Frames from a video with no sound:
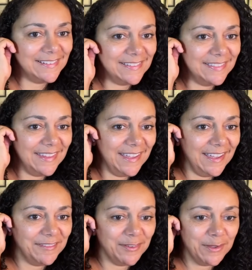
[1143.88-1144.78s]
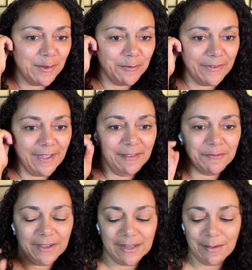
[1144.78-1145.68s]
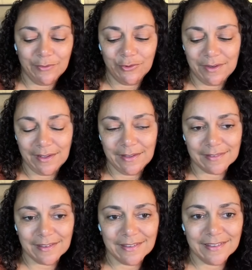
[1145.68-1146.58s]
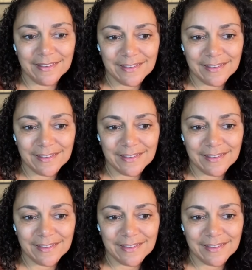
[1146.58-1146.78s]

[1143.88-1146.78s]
Never. We won't forever forget about you, NASA.